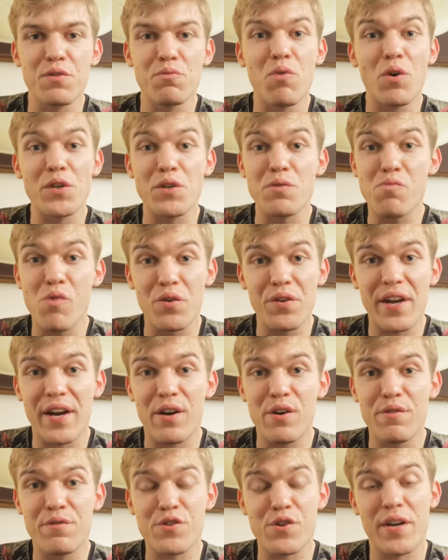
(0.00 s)
to what you want
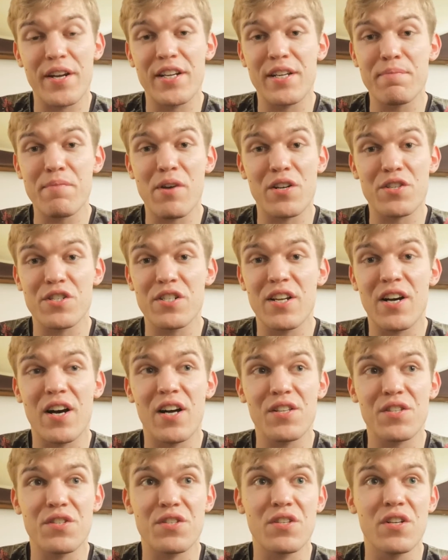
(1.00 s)
out of training martial
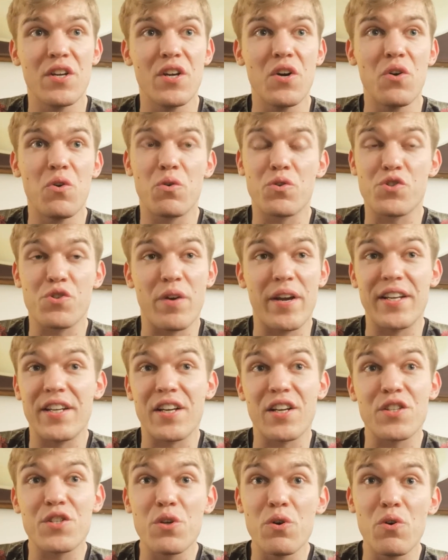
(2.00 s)
arts or
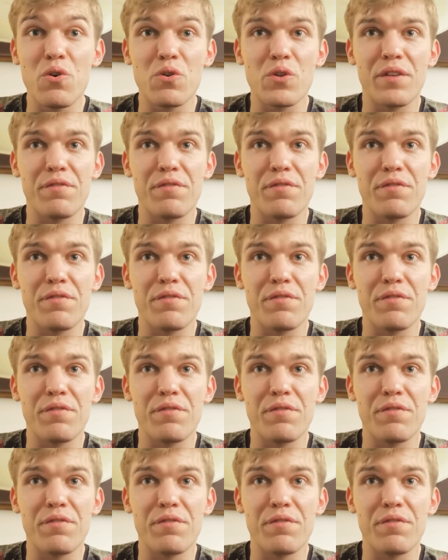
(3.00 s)
training at all,